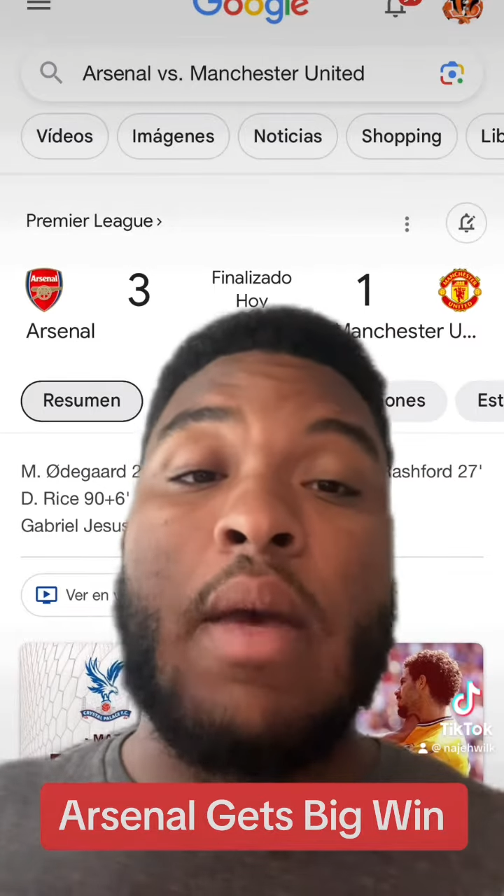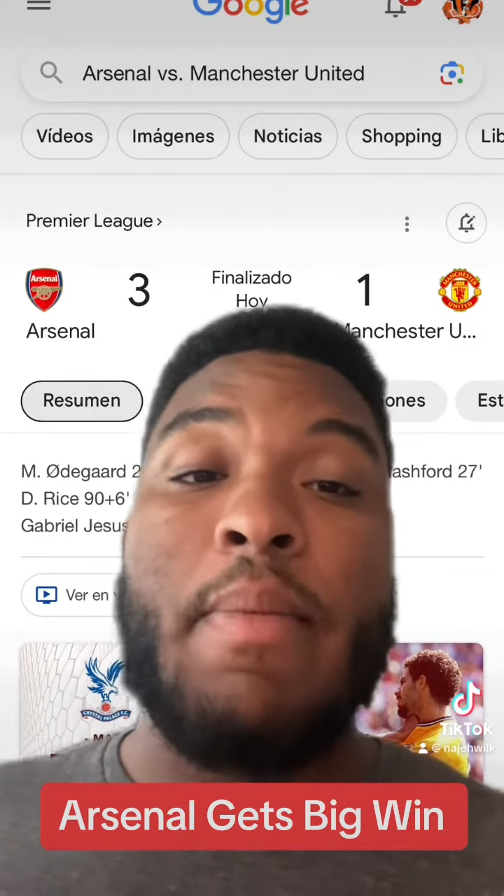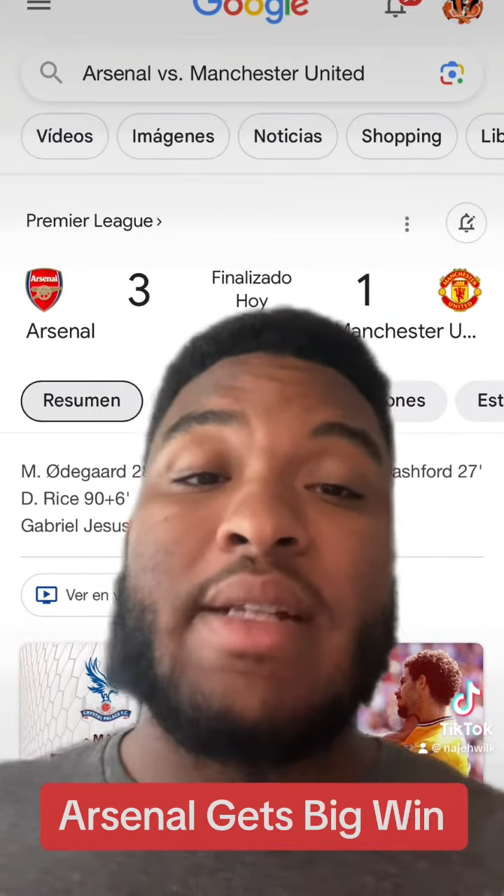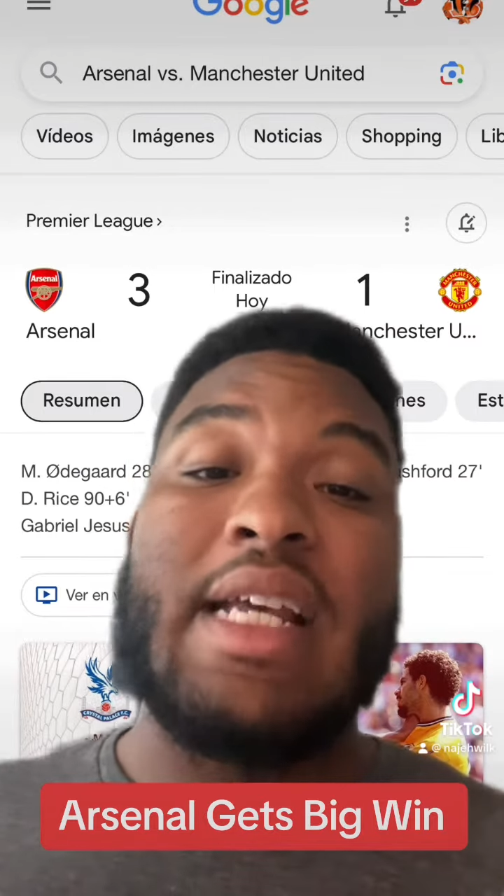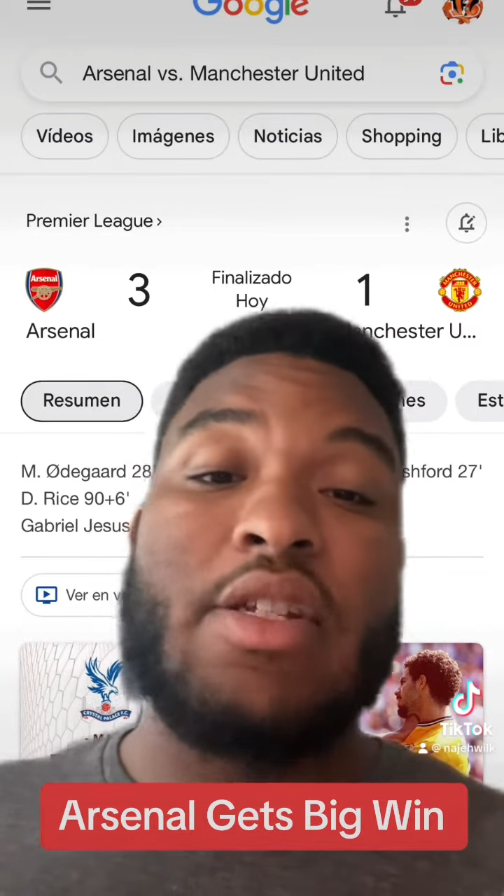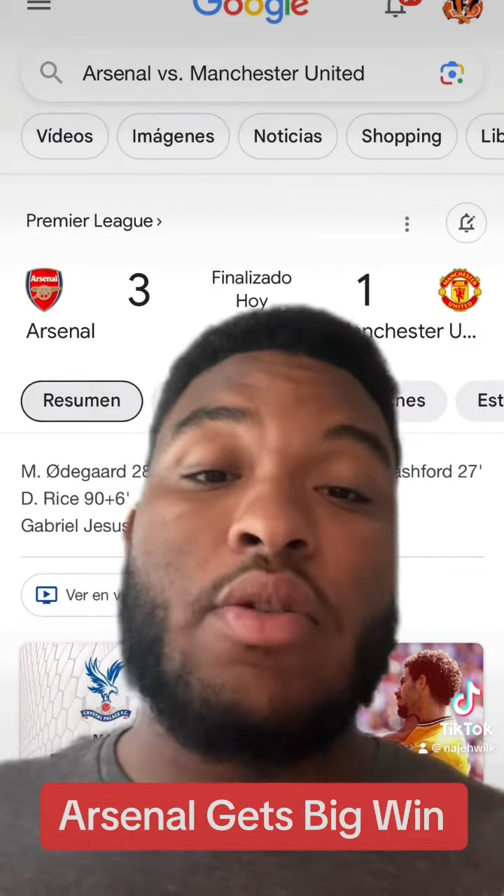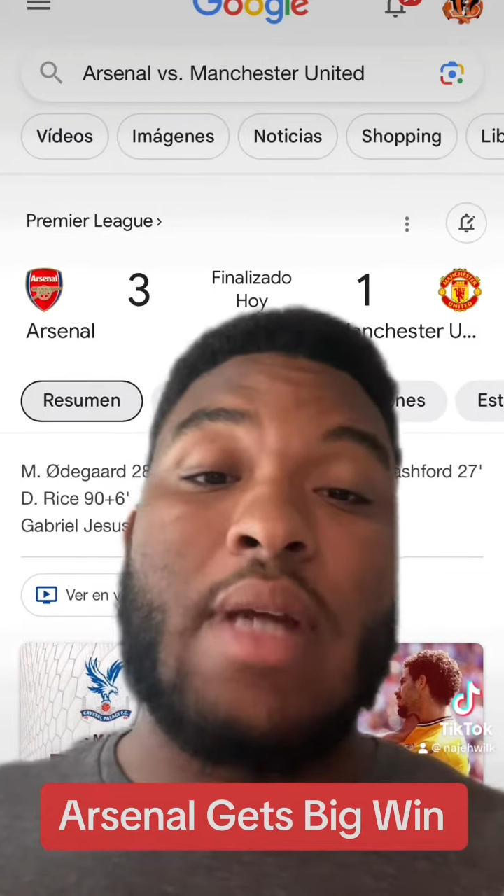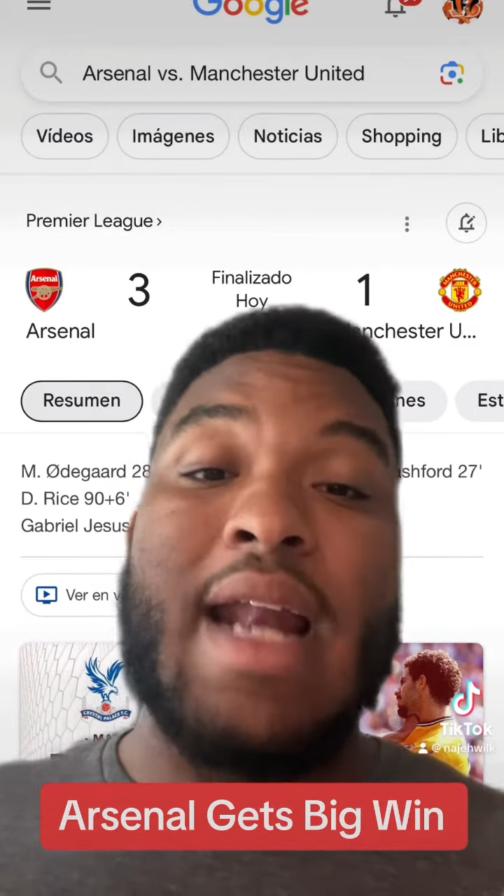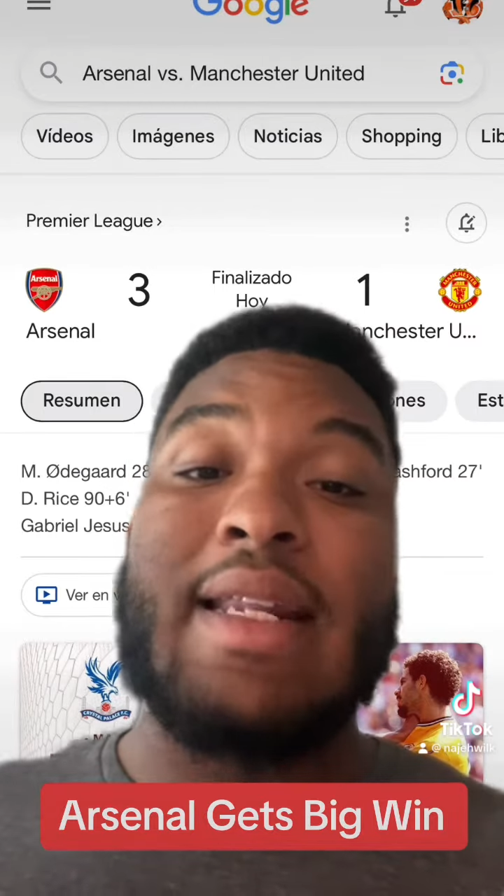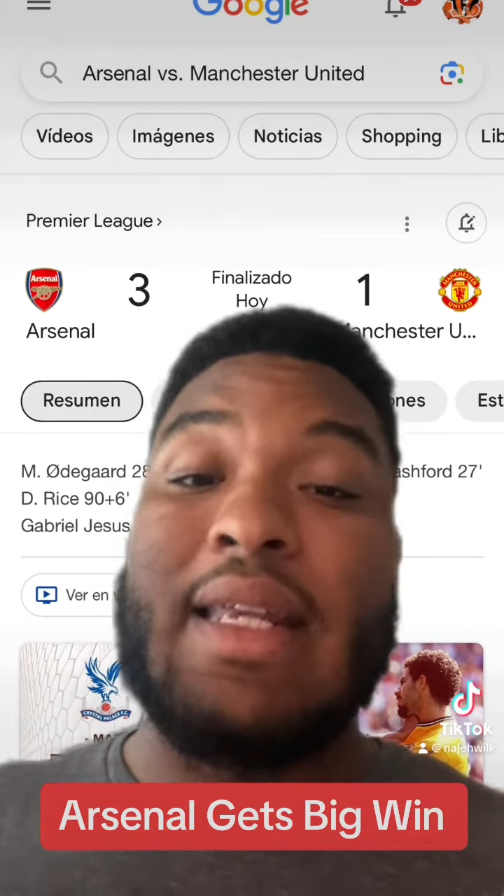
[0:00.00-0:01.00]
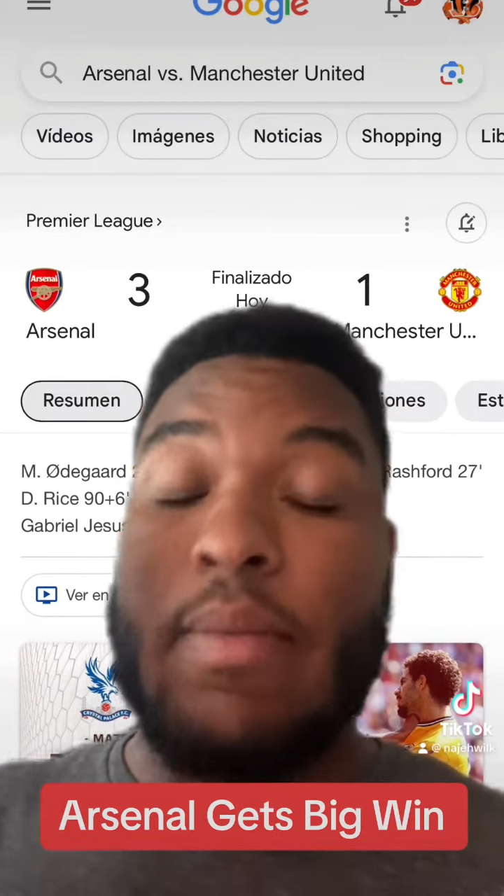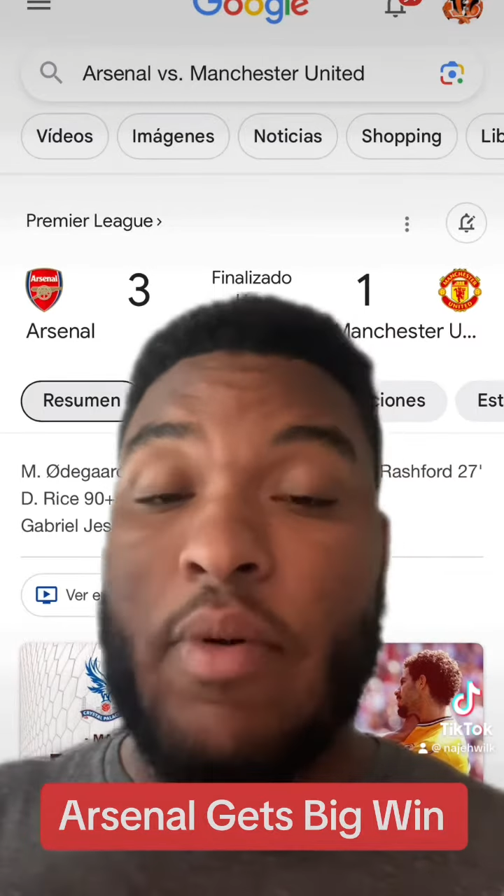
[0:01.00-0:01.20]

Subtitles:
Manchester United did